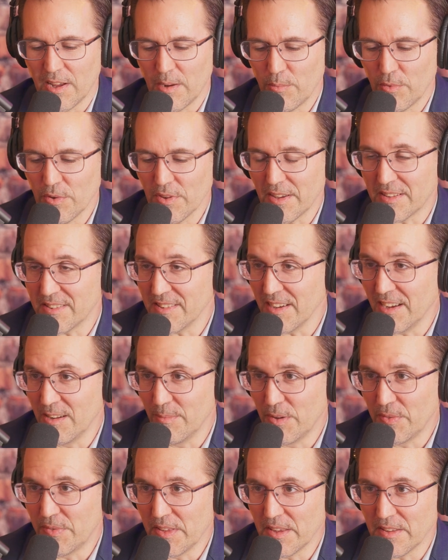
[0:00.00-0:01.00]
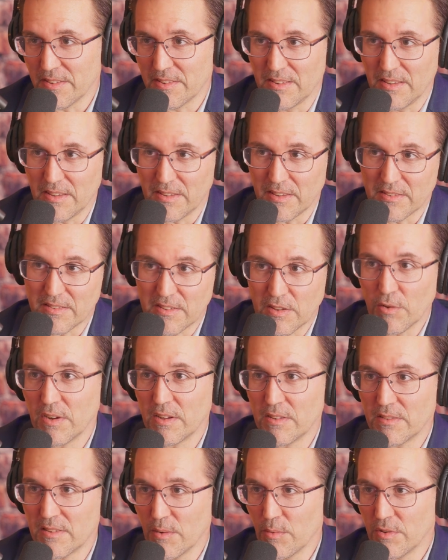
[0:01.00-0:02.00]
I'm really excited about this
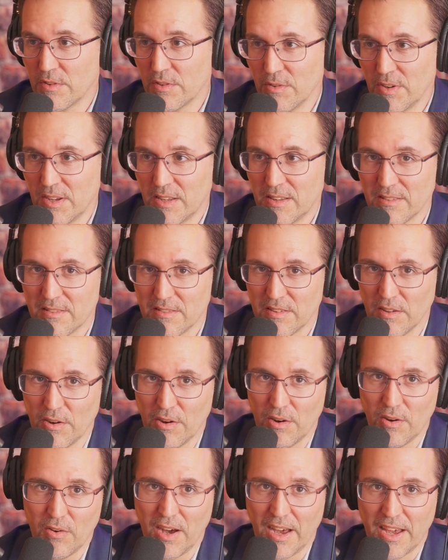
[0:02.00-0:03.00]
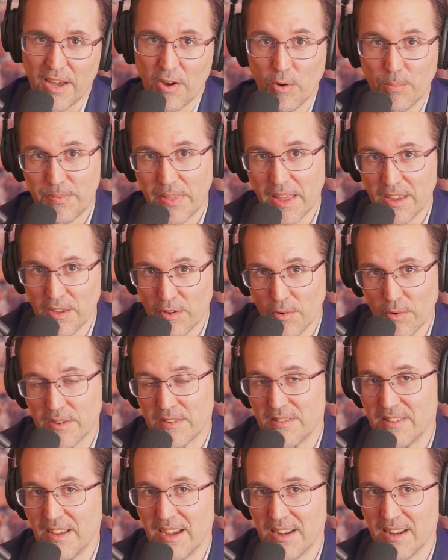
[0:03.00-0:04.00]
series that we're doing. So I hope that you're
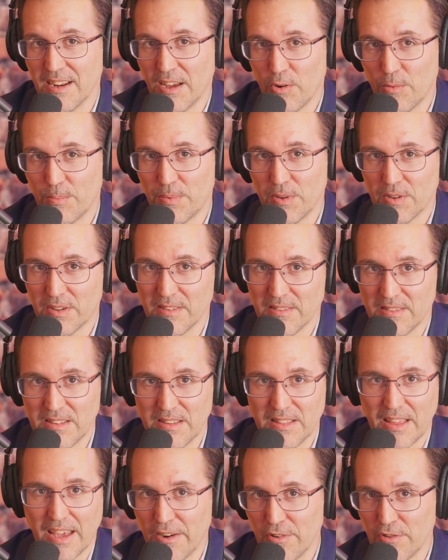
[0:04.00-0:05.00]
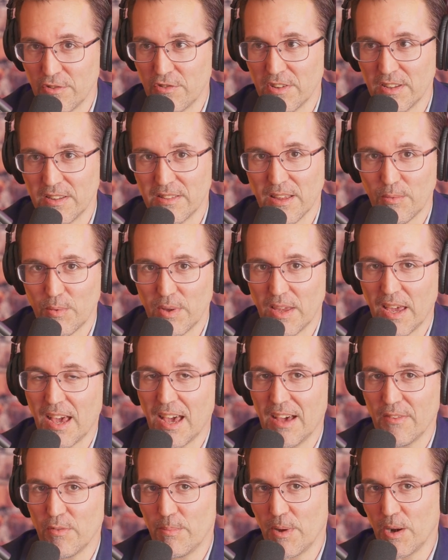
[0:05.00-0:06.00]
excited. I hope you can see the energy that we
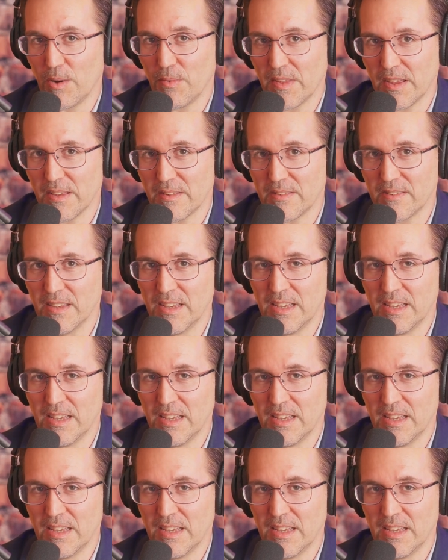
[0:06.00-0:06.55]
have about this.